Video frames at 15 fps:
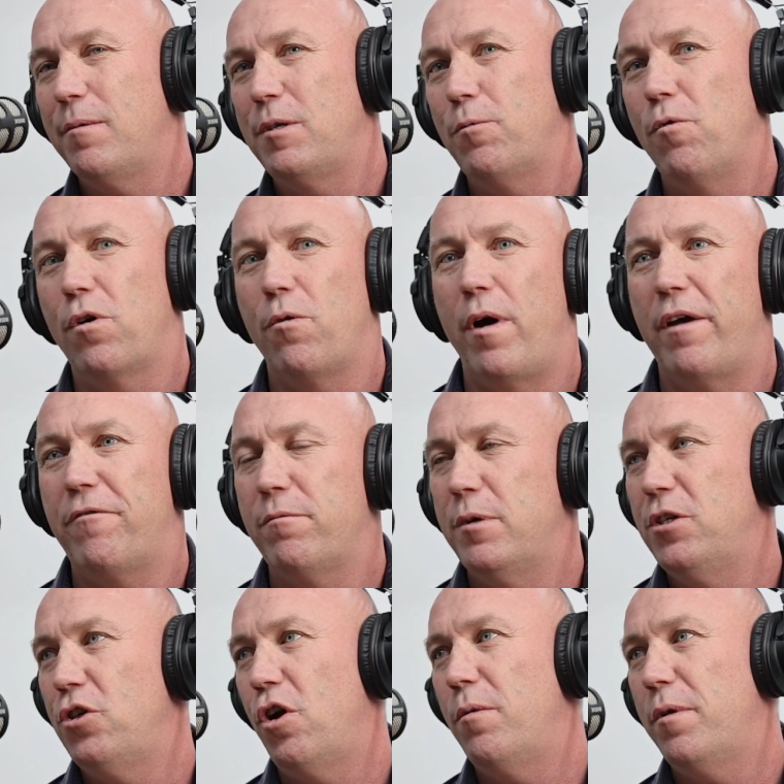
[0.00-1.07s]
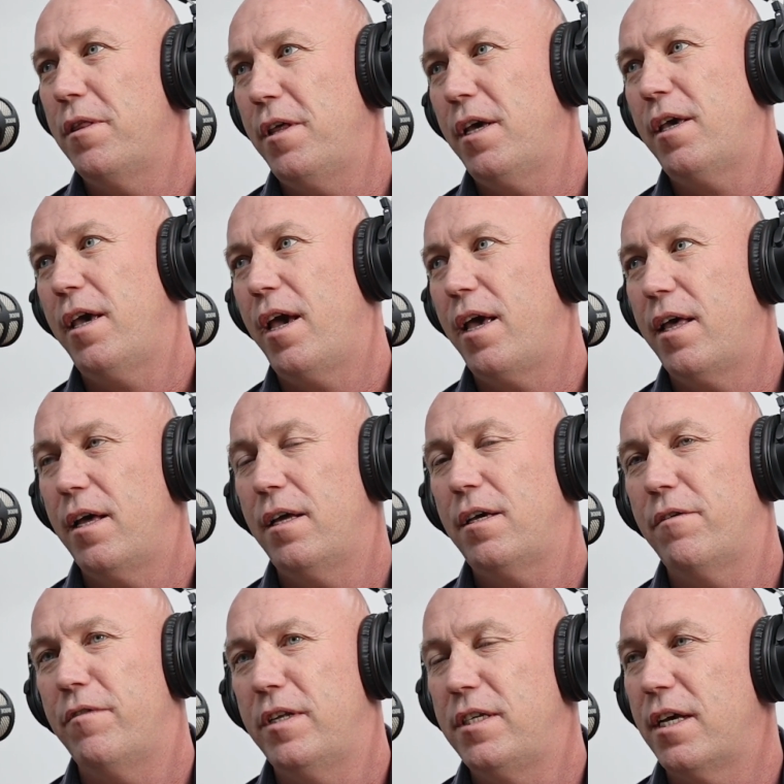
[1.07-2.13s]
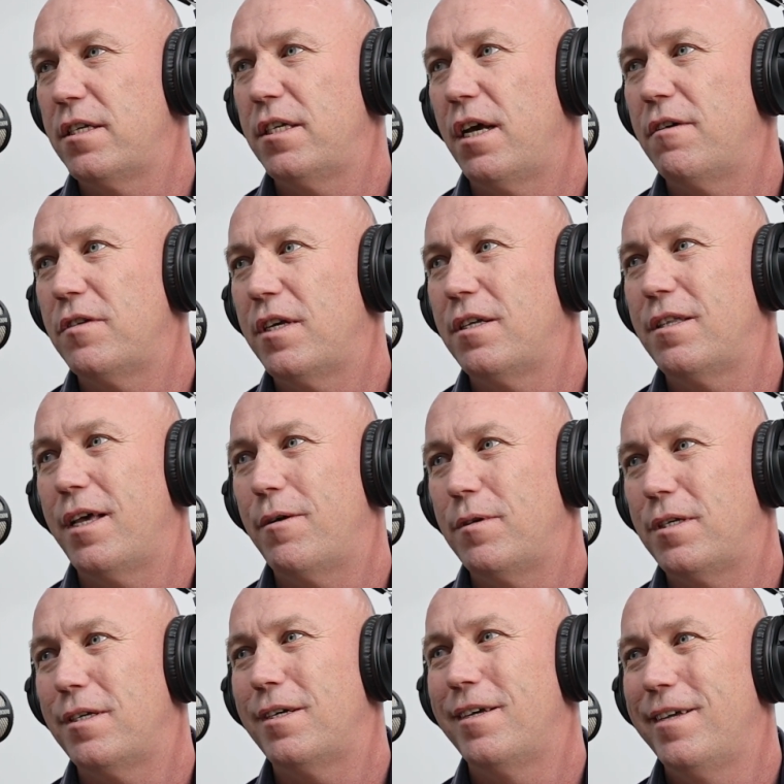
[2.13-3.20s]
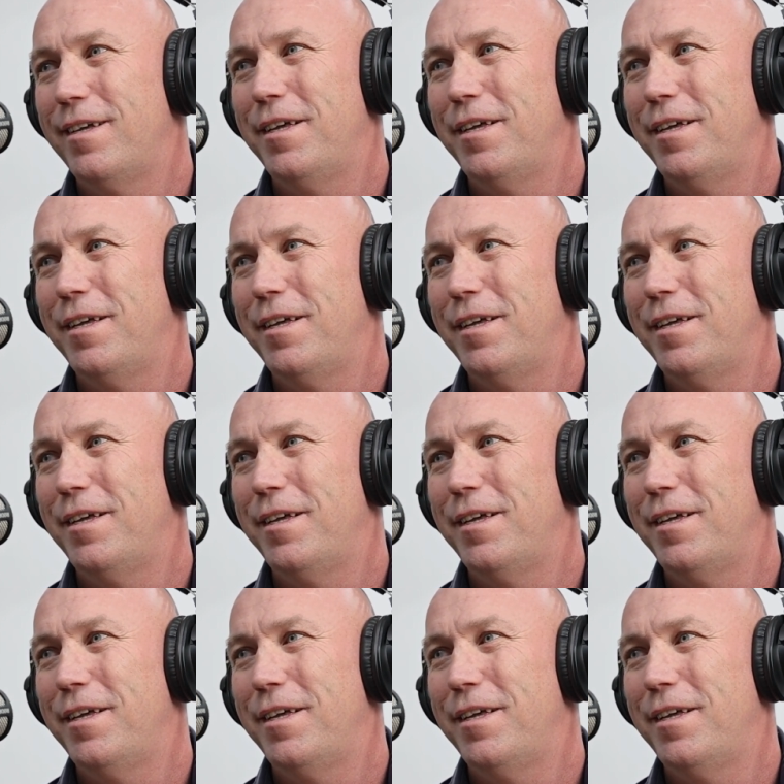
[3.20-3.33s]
to walk away from a job and think, convince ourselves that was a